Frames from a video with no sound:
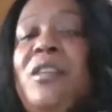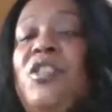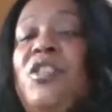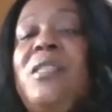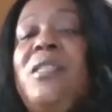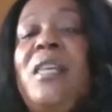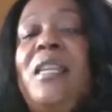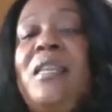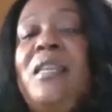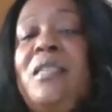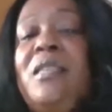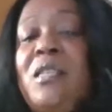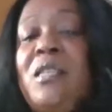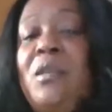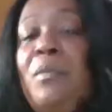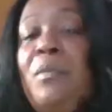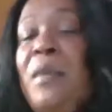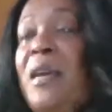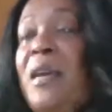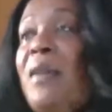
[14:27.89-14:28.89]
She said, listen
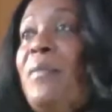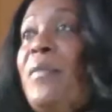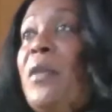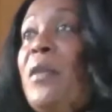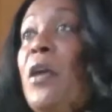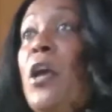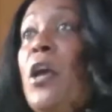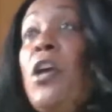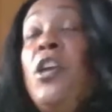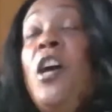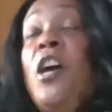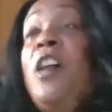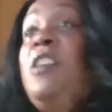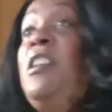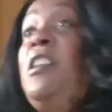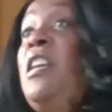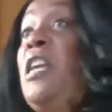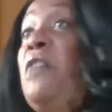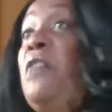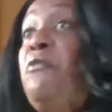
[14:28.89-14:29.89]
to me. You
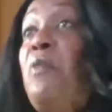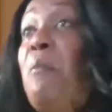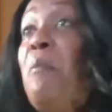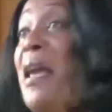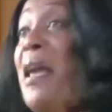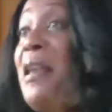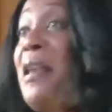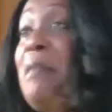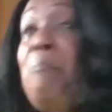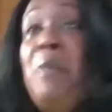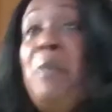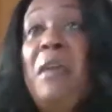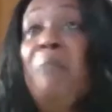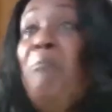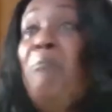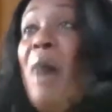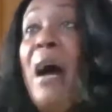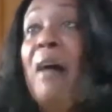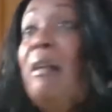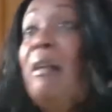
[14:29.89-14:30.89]
need to make the big
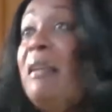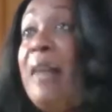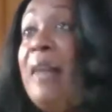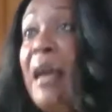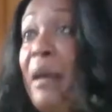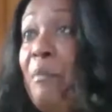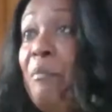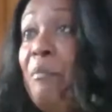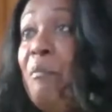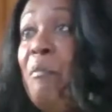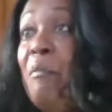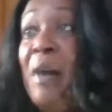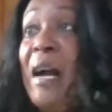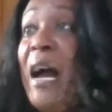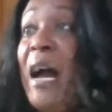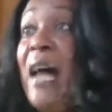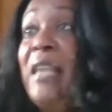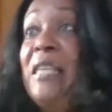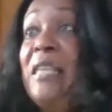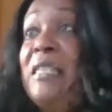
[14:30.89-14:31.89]
buckle them
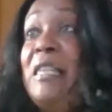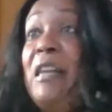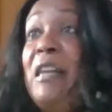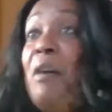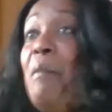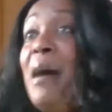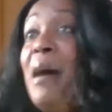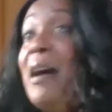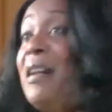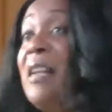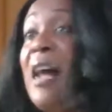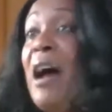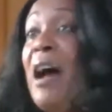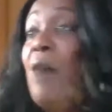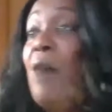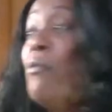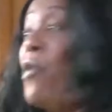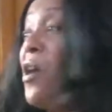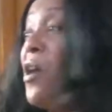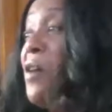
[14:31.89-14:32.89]
because this little buckle
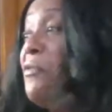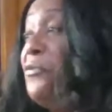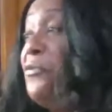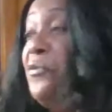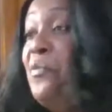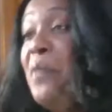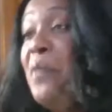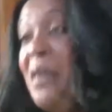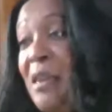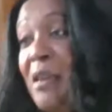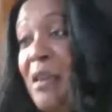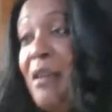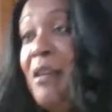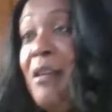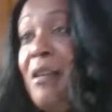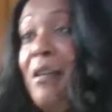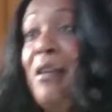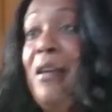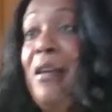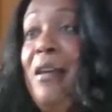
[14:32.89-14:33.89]
now work for me.
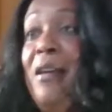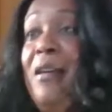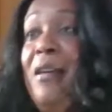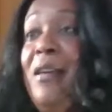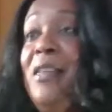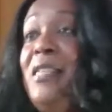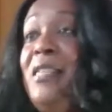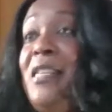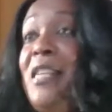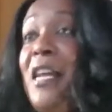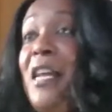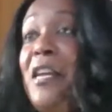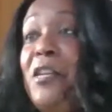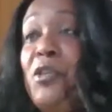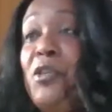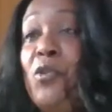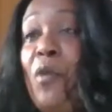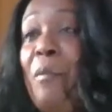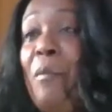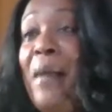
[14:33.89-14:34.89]
It's either you
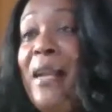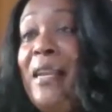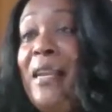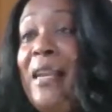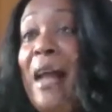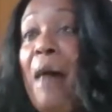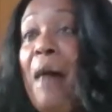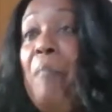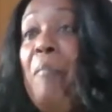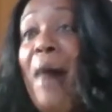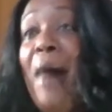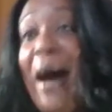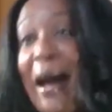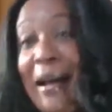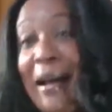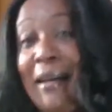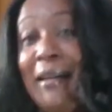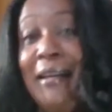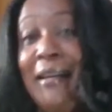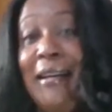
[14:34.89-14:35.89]
throw mine in a
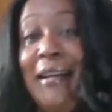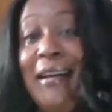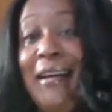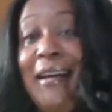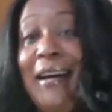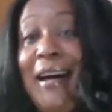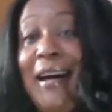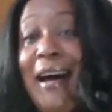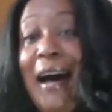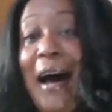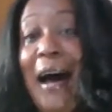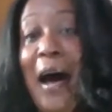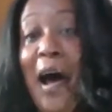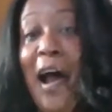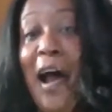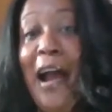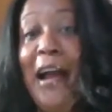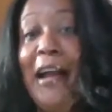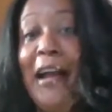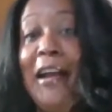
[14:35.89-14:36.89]
bag
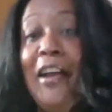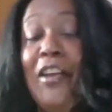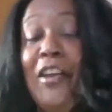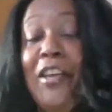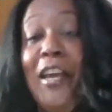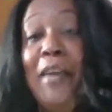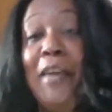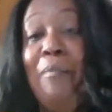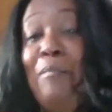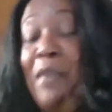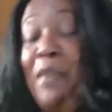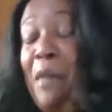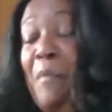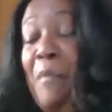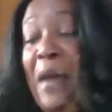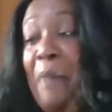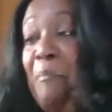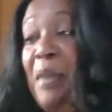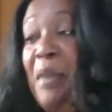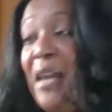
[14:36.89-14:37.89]
or you
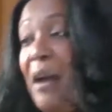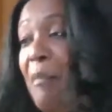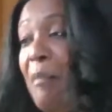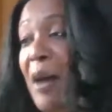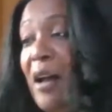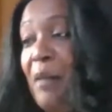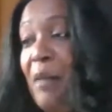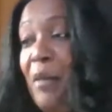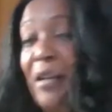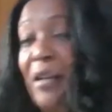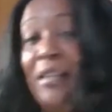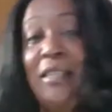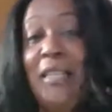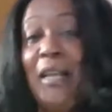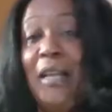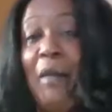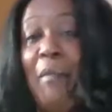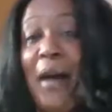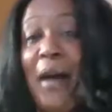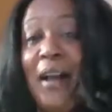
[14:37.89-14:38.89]
make bigger buckle, but this
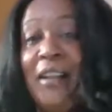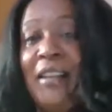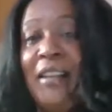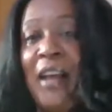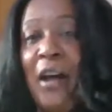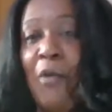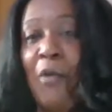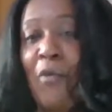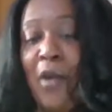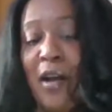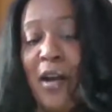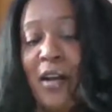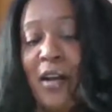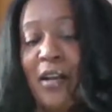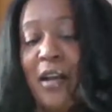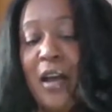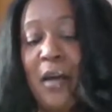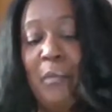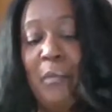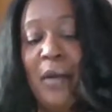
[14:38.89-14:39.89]
little buckle now work.
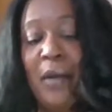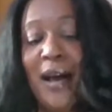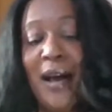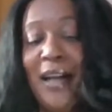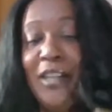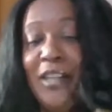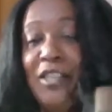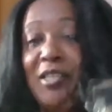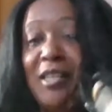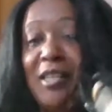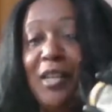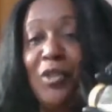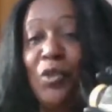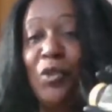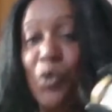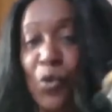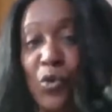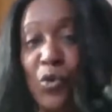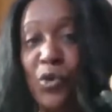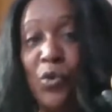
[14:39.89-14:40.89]
Because she said,
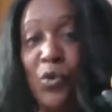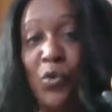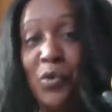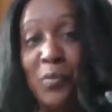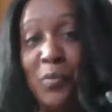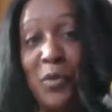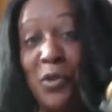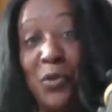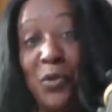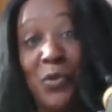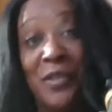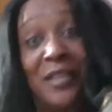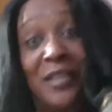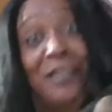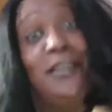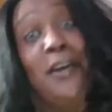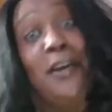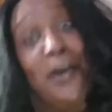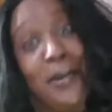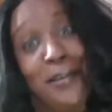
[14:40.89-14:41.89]
use
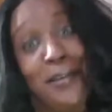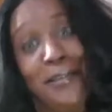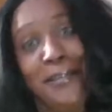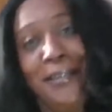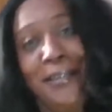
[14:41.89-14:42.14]
it done.